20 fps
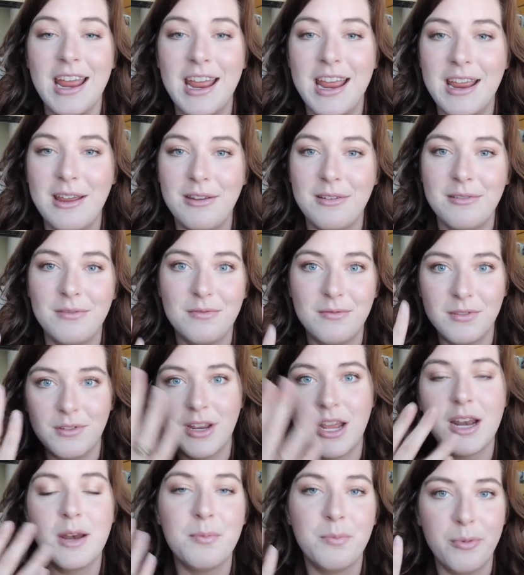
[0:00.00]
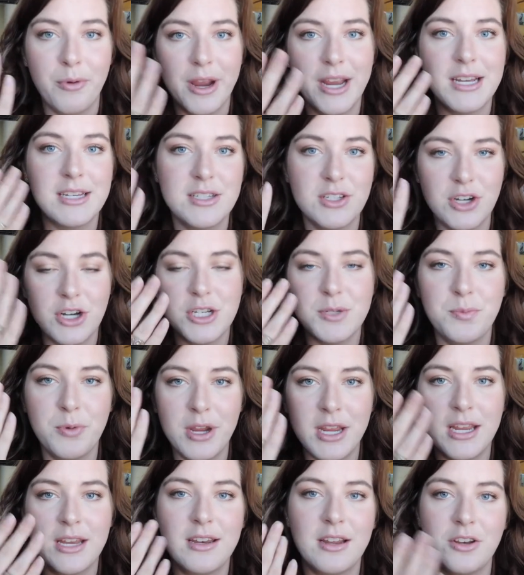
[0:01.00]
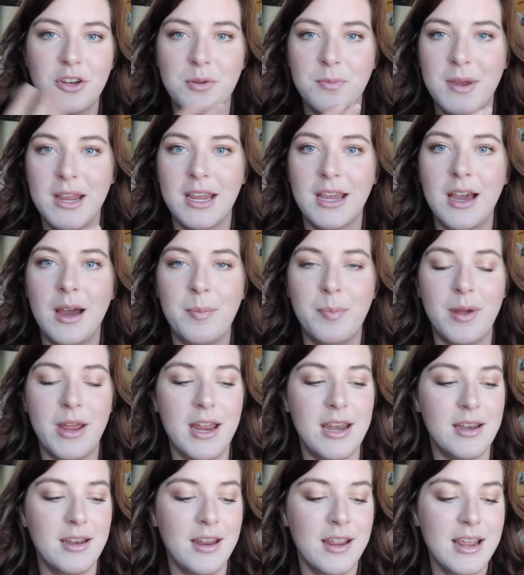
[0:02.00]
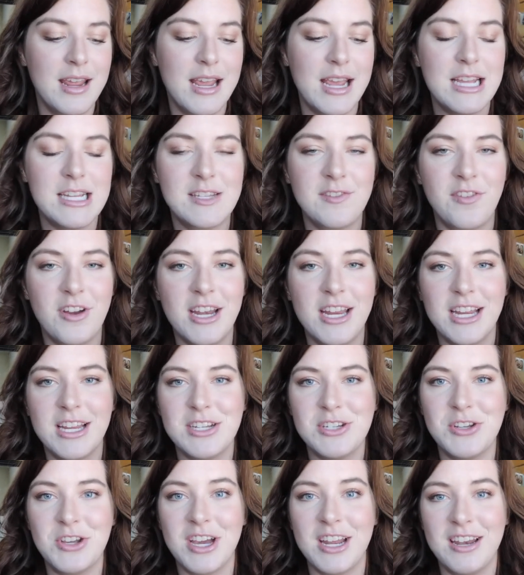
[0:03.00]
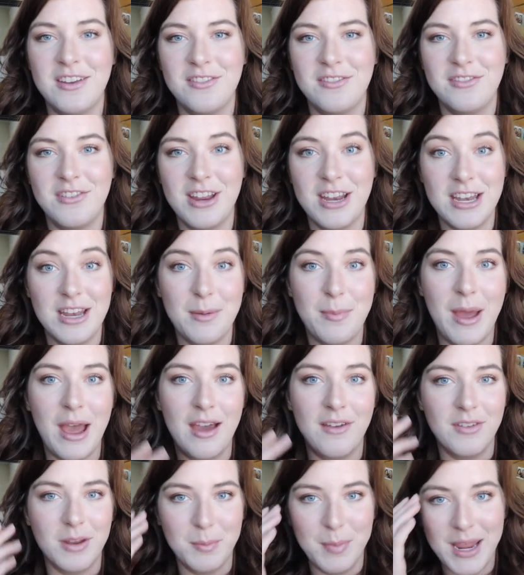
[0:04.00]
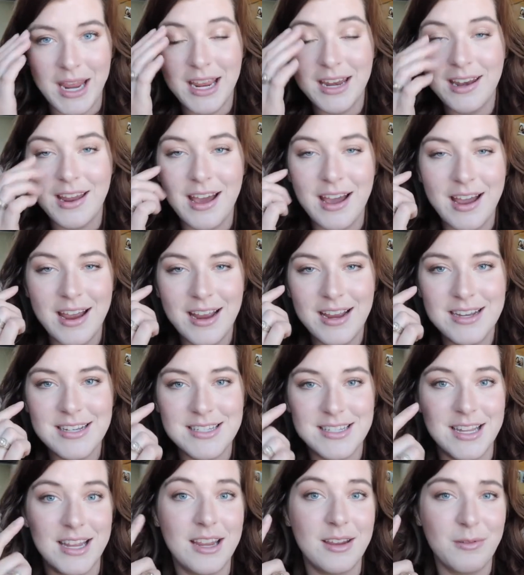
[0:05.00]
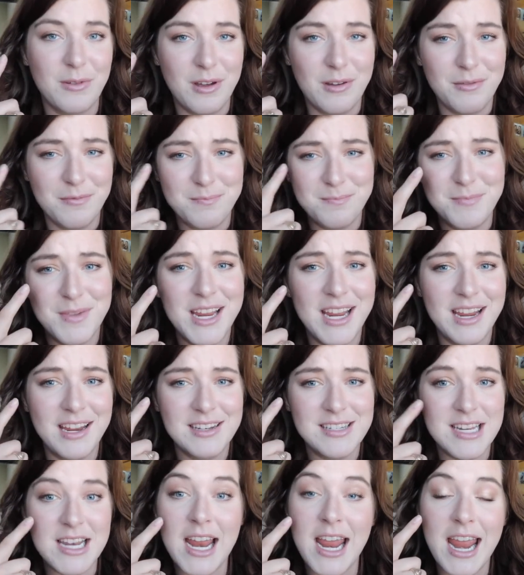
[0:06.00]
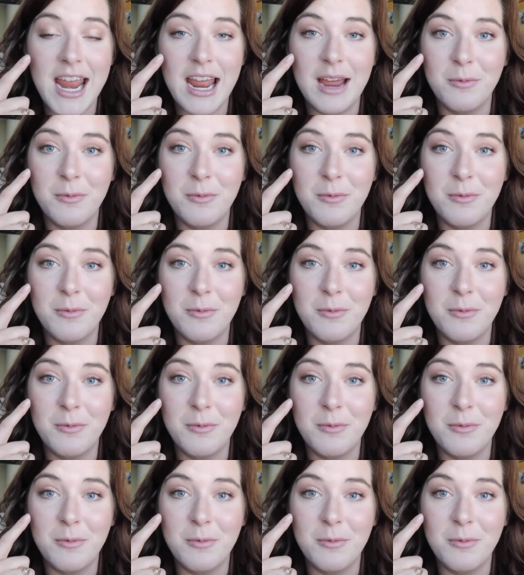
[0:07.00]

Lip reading: it kind of starts breaking down your makeup, and it's funny because you kind of end up having panda eyes like me today.